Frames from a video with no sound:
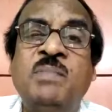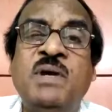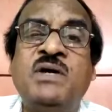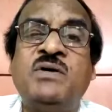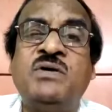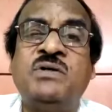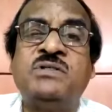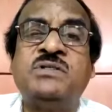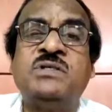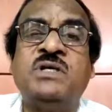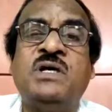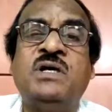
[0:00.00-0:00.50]

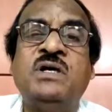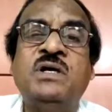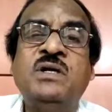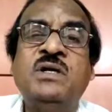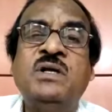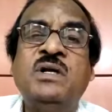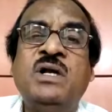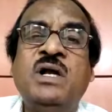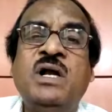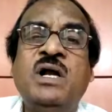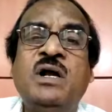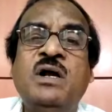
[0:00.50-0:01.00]
Because
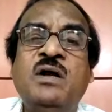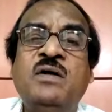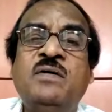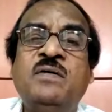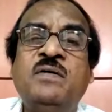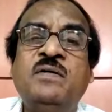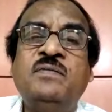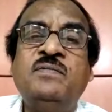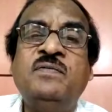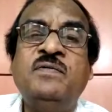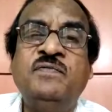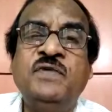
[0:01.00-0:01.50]

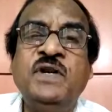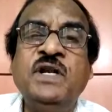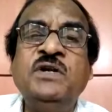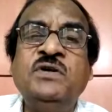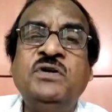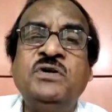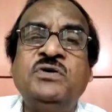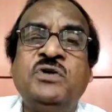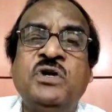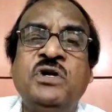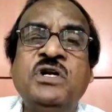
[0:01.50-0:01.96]
15 to